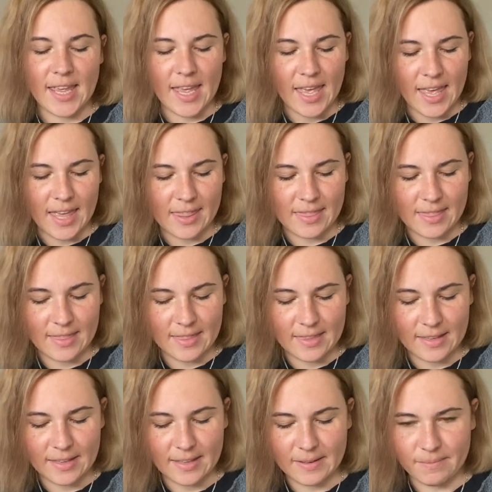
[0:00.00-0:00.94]
And
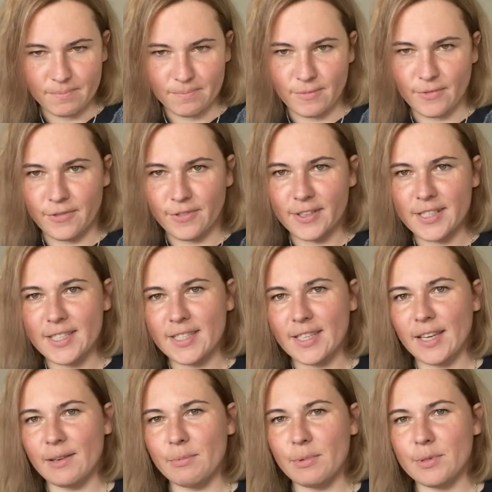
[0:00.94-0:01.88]
first
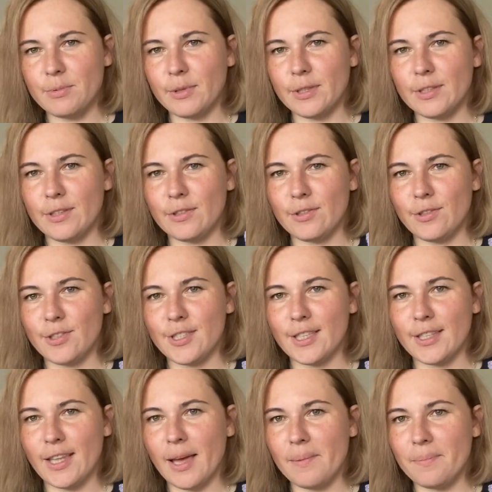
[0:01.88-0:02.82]
I was wanted to
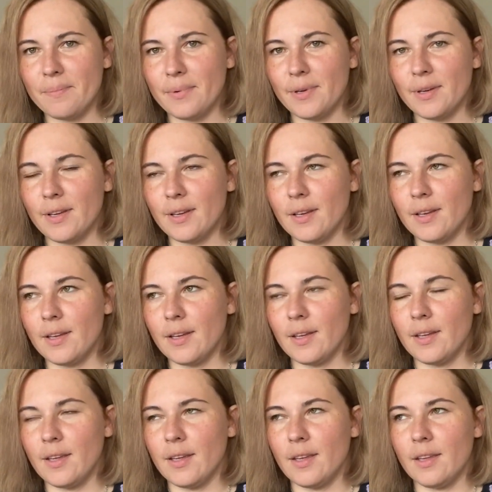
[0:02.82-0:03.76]
set up
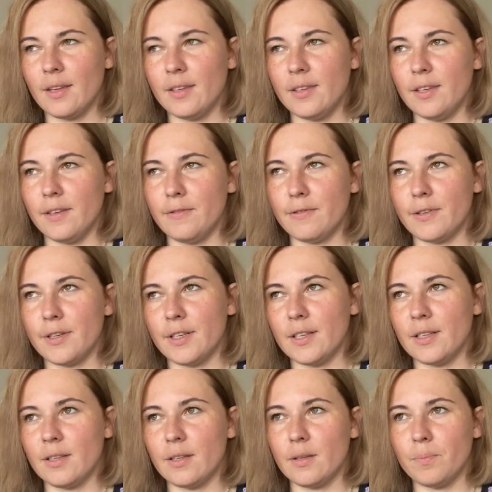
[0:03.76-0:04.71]

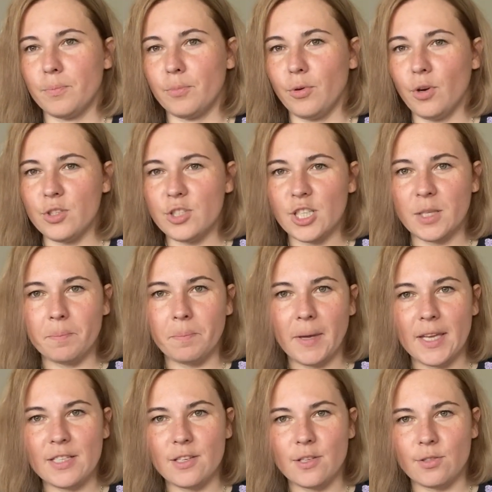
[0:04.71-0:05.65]
different project
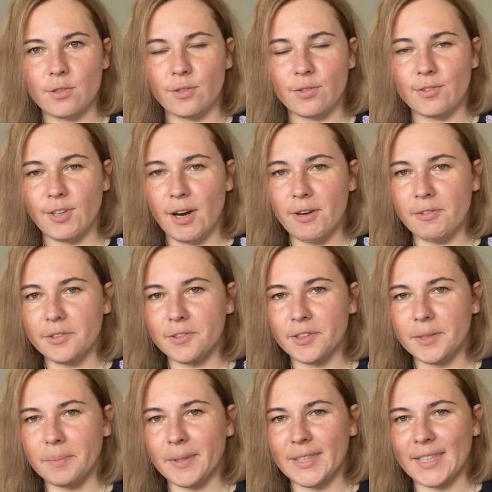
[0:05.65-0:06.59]
pages on
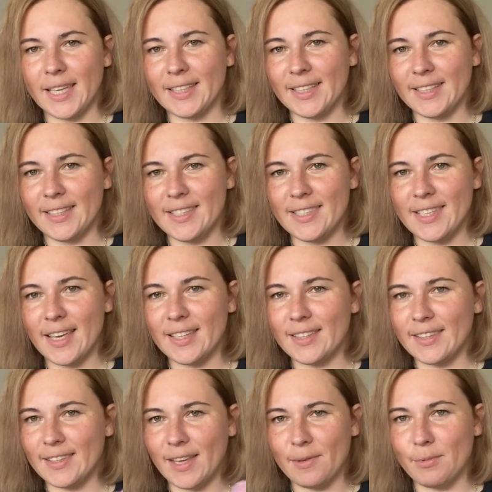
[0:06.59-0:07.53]
Ravelry, but then I
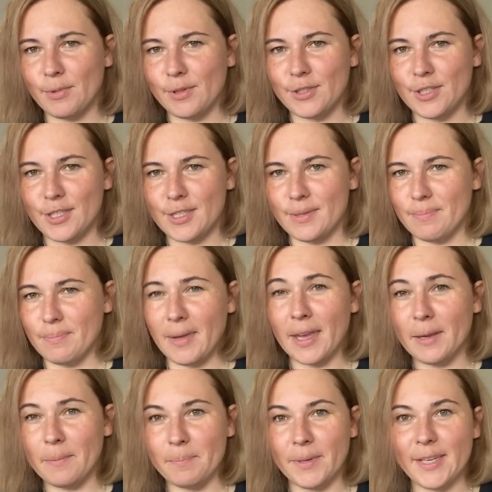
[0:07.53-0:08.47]
decided I will just
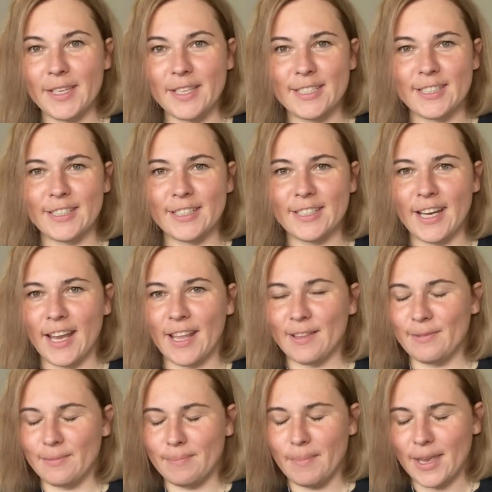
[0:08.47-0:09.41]
make picture
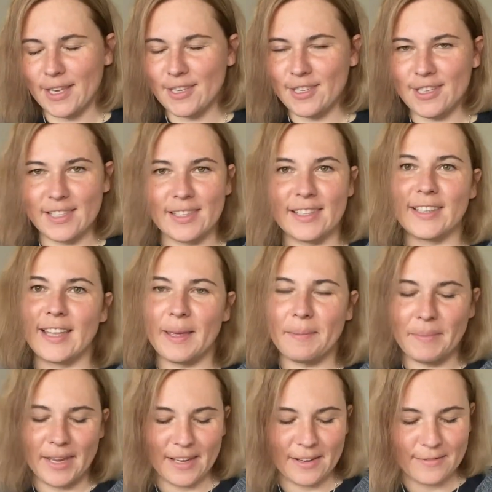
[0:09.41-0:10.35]
and mention that I
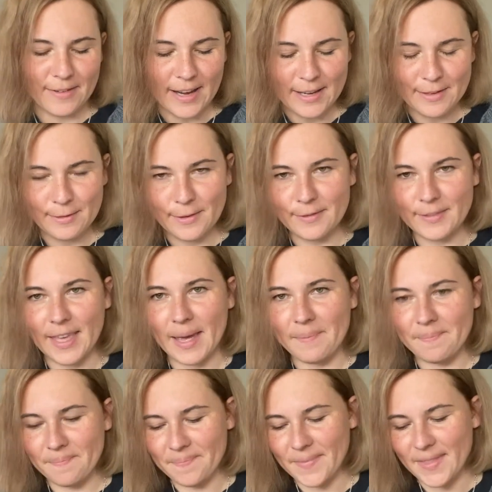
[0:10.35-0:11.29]
make 5 of
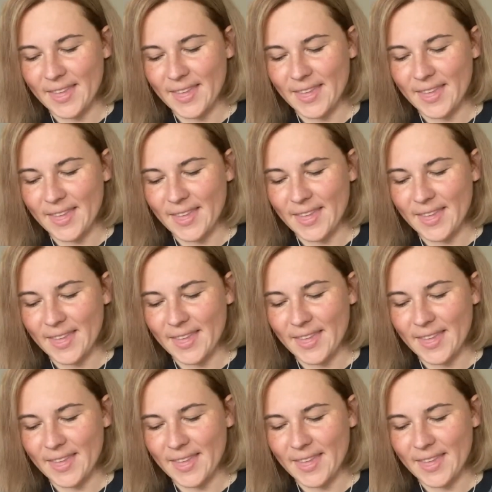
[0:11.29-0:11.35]
them.